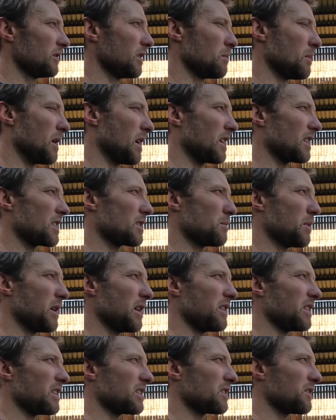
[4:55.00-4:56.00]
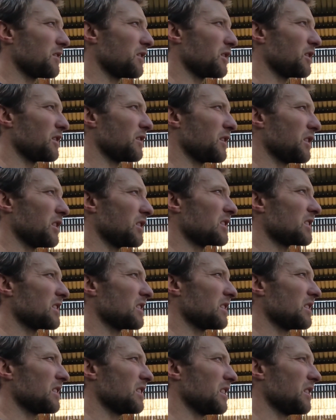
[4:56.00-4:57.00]
in my experience, if you're
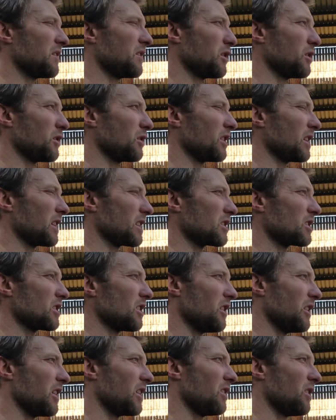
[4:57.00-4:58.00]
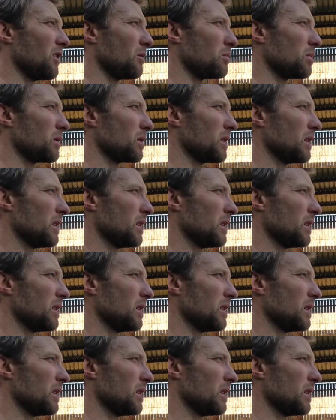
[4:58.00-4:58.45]
like starting up,